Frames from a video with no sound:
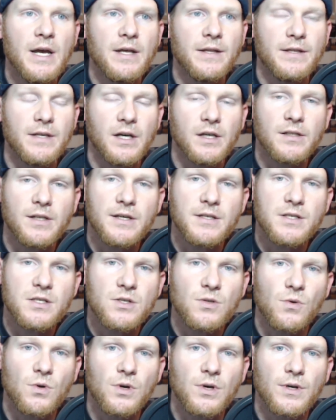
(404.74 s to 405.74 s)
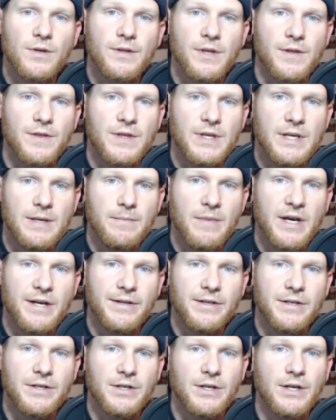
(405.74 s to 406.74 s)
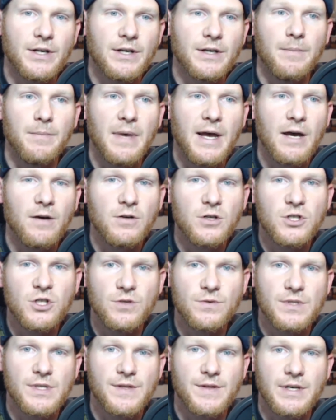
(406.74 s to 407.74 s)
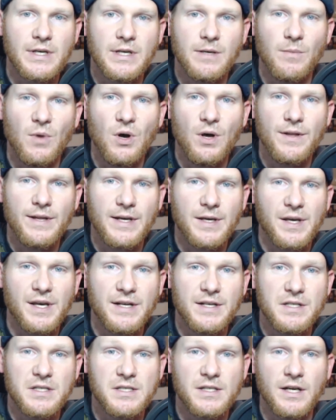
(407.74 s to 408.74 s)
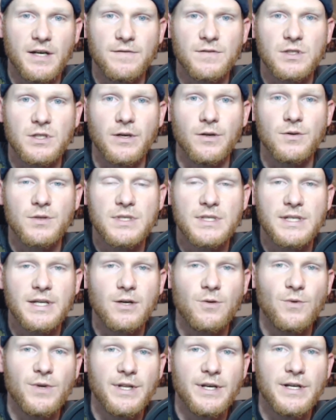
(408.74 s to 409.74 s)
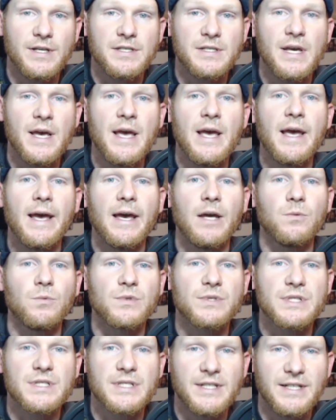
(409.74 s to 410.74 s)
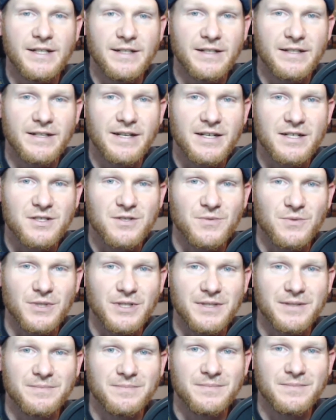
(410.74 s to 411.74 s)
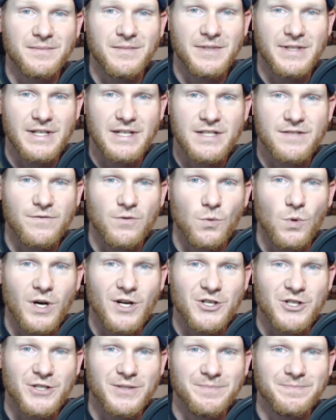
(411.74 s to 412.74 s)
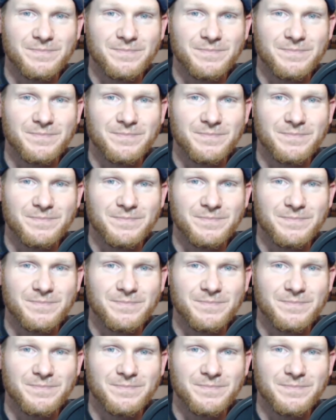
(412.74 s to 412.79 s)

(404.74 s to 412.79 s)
the online store, the theme editor, how to choose a theme, all that kind of stuff. So stick with us, and we'll see you in the next one. Thanks for watching.